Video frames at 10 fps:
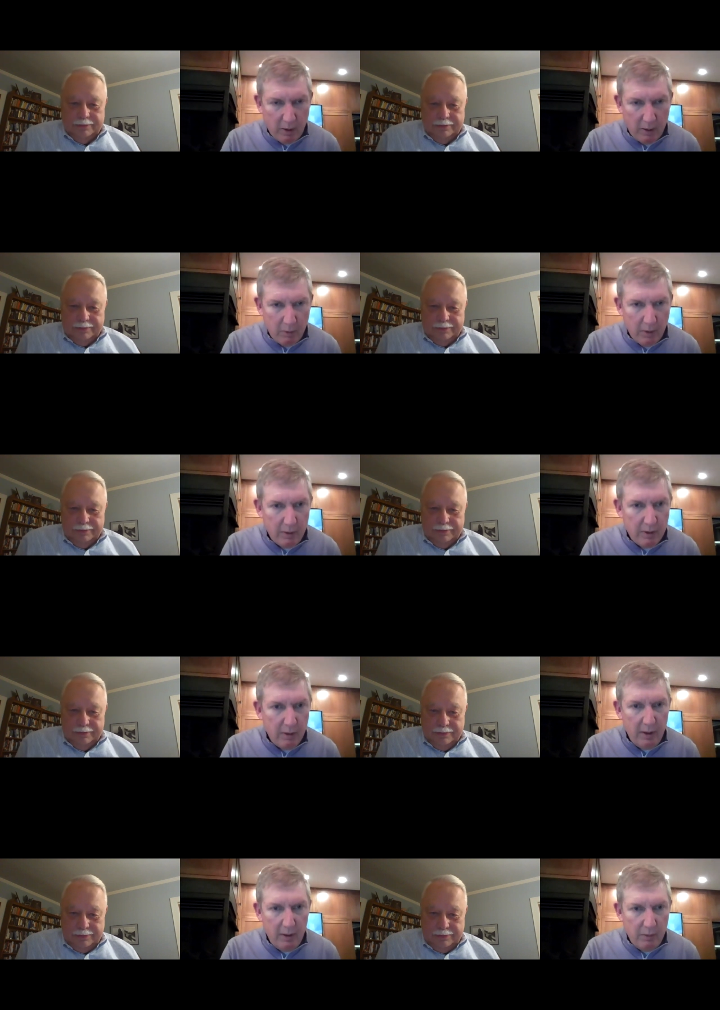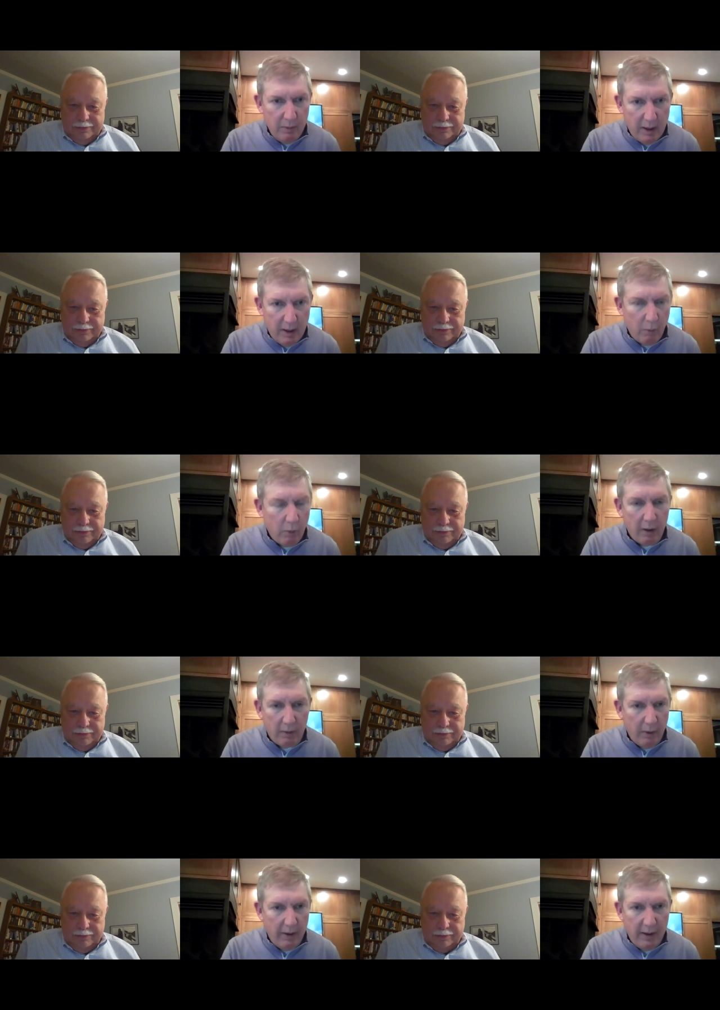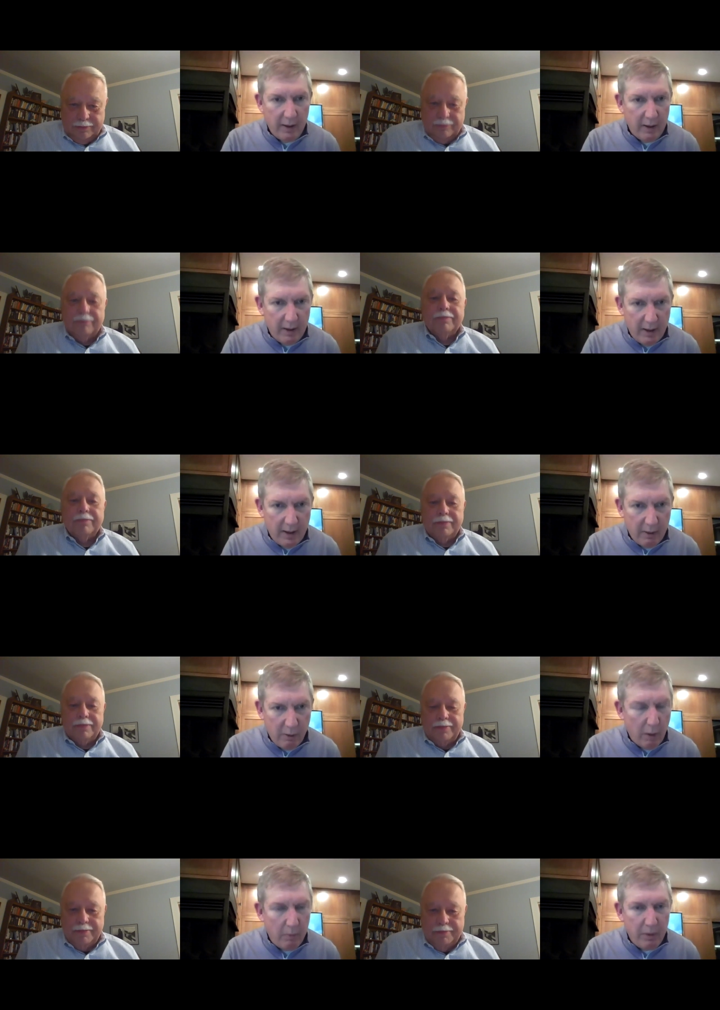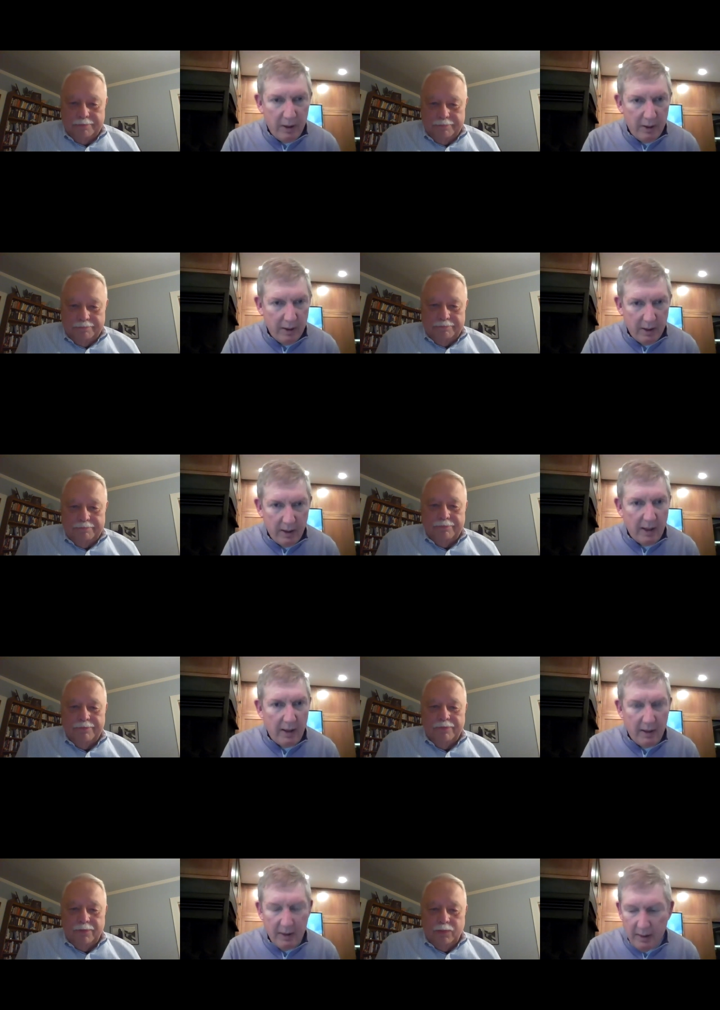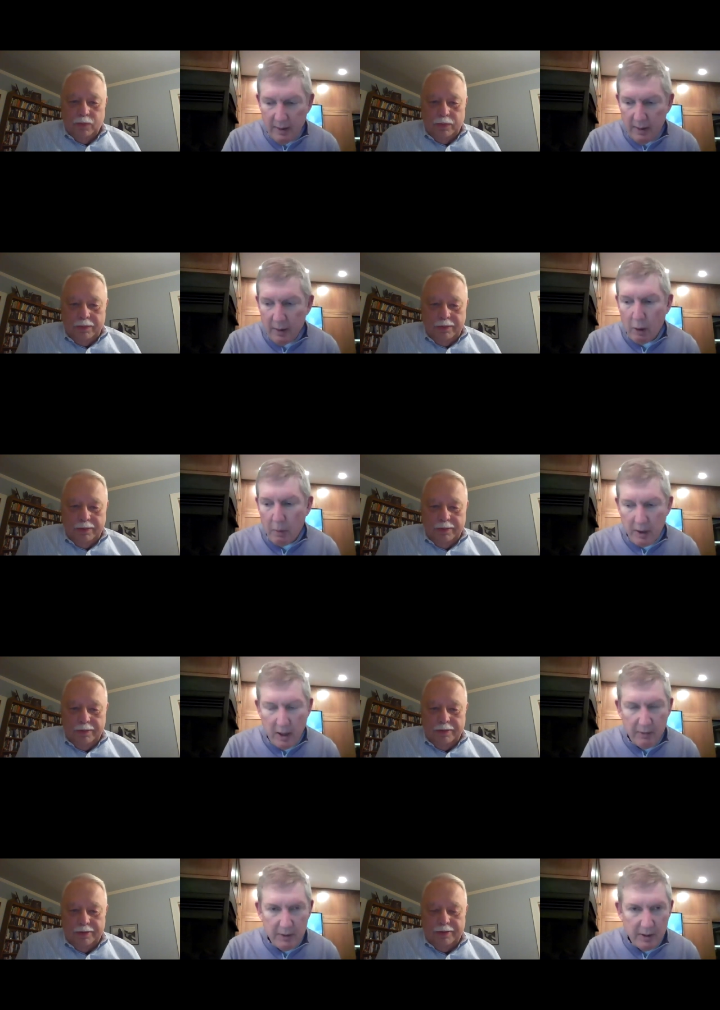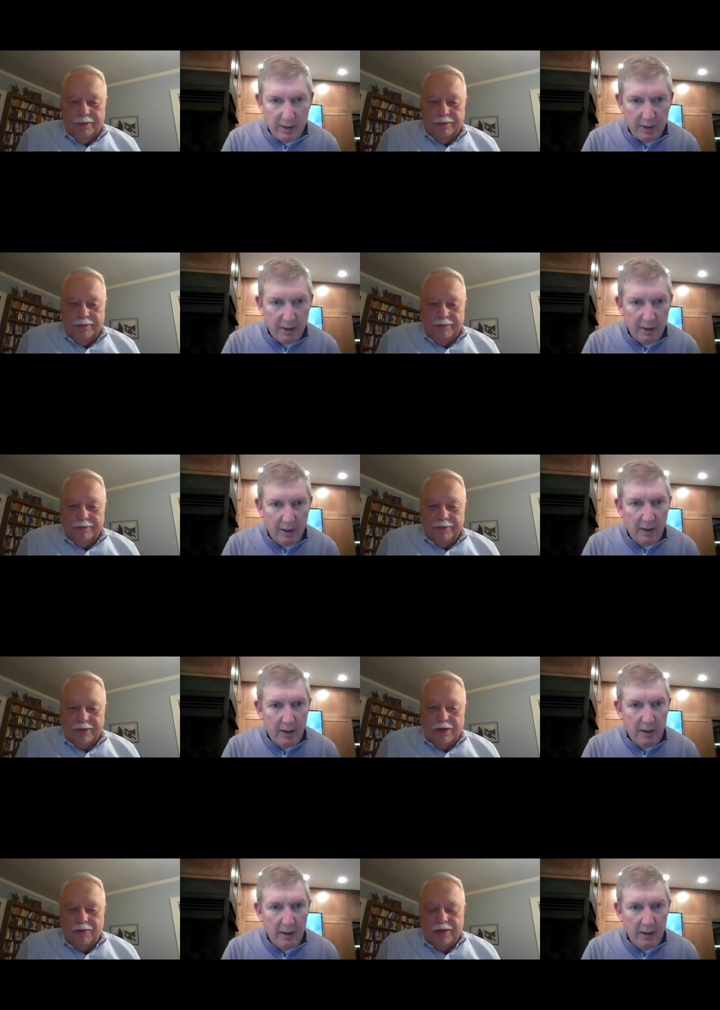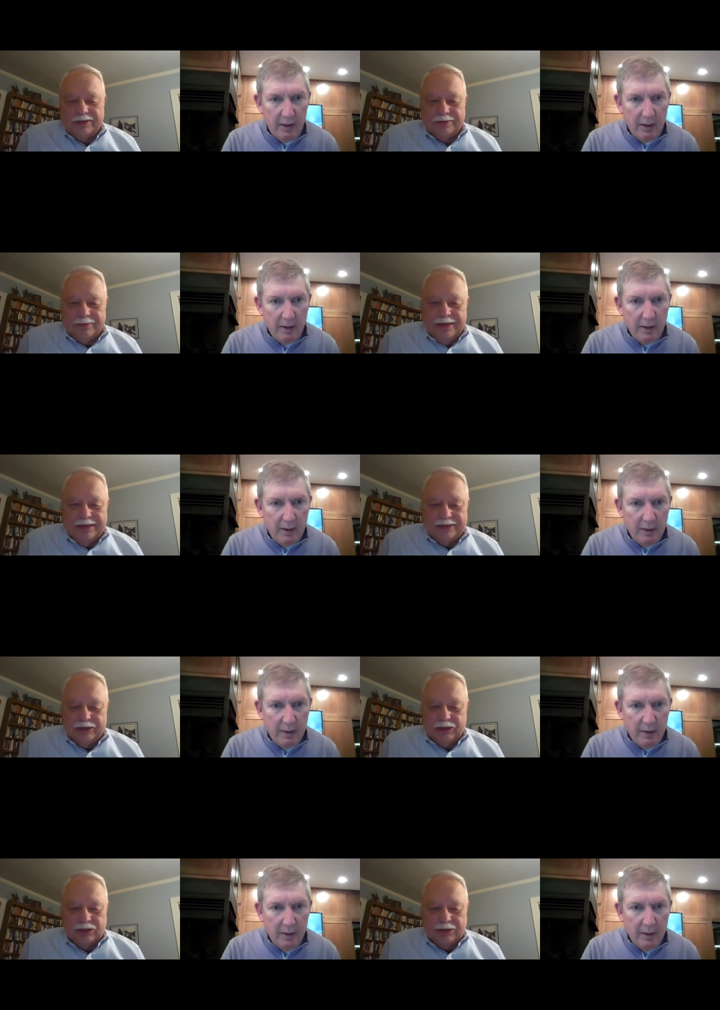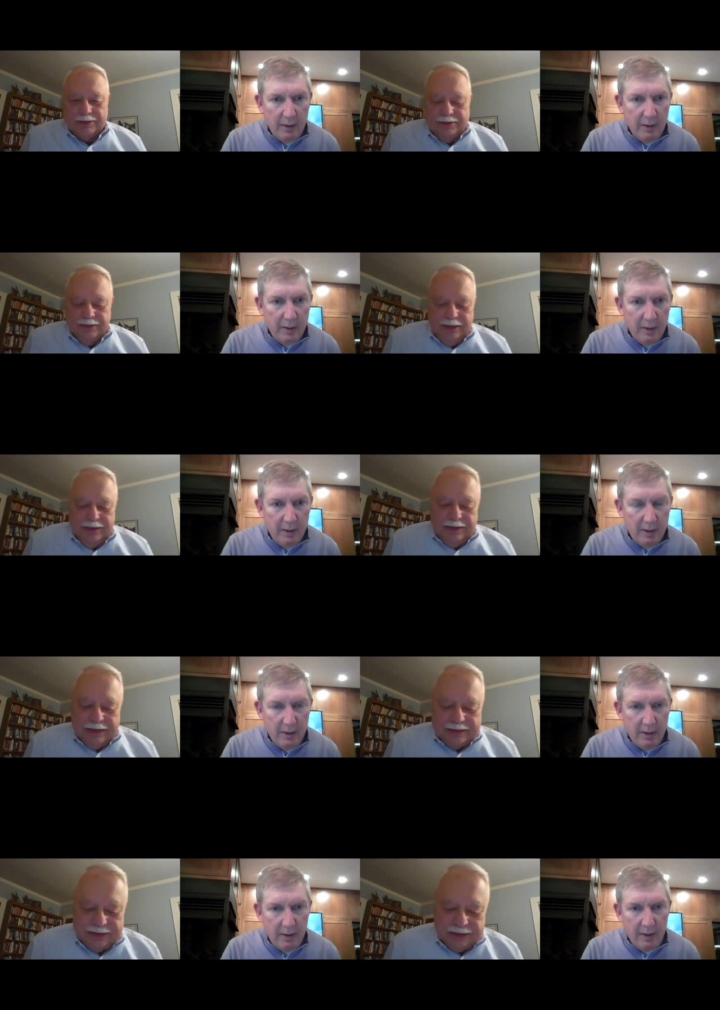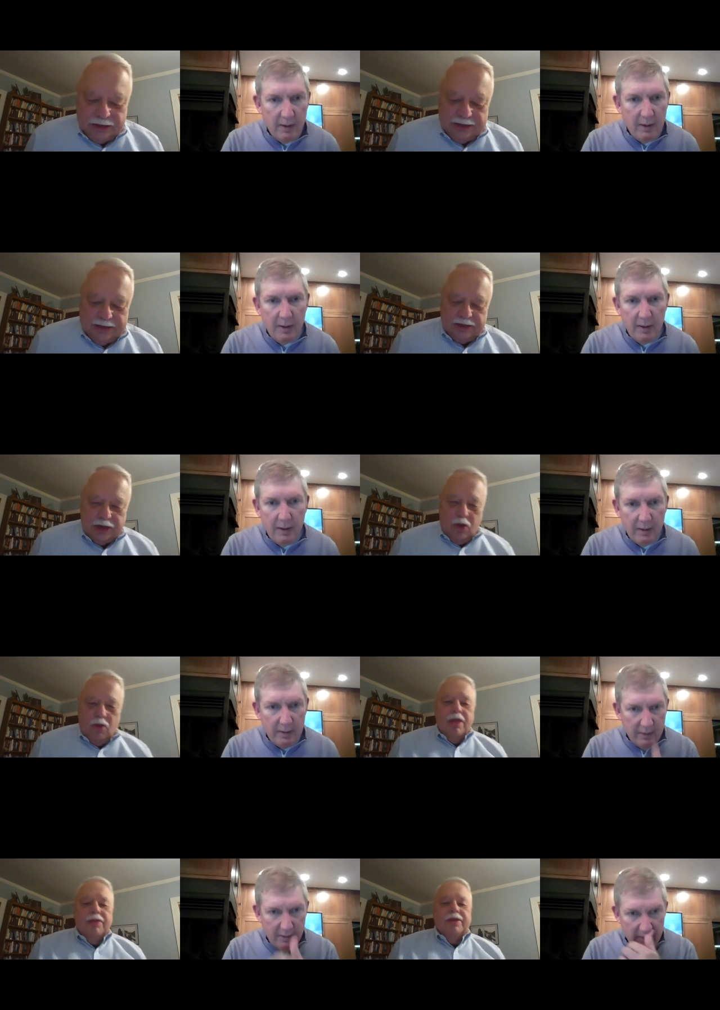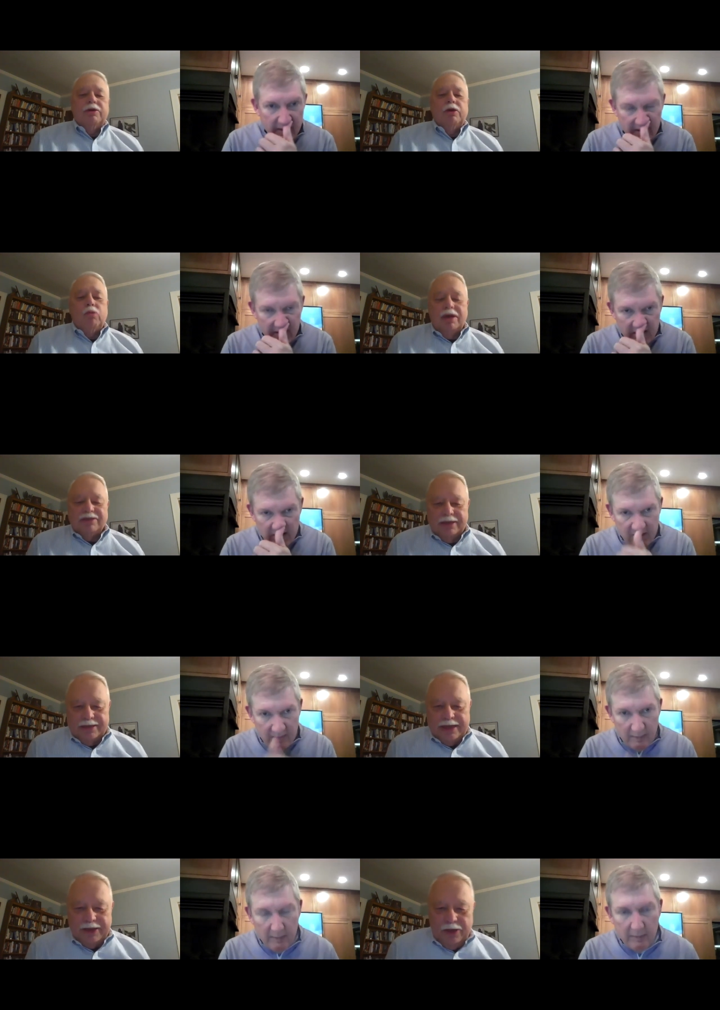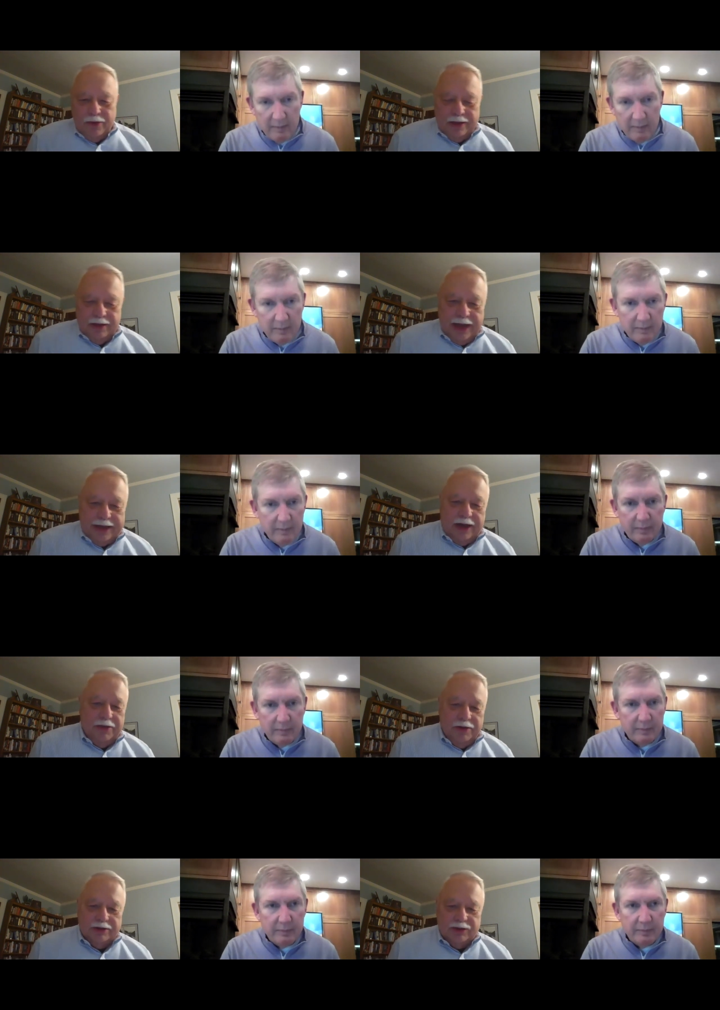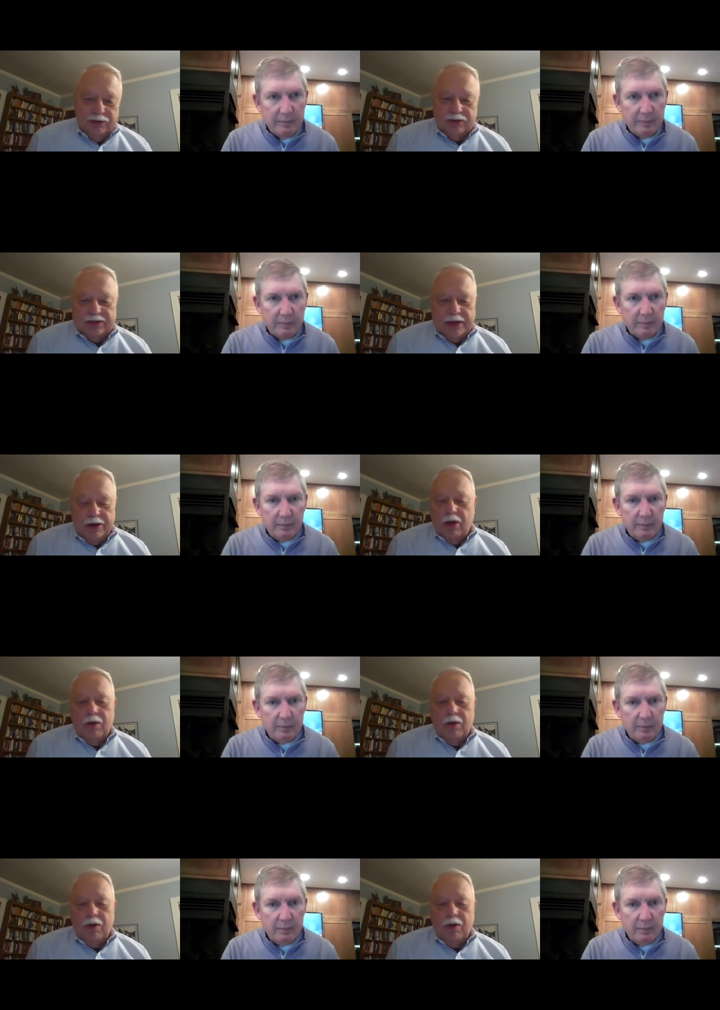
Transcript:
Speaker 1: where we were doing work with their corporate their corporate offices.
Speaker 2: Well, that's that's interesting. That's interesting. So it wasn't that you, like others who said, "Oh,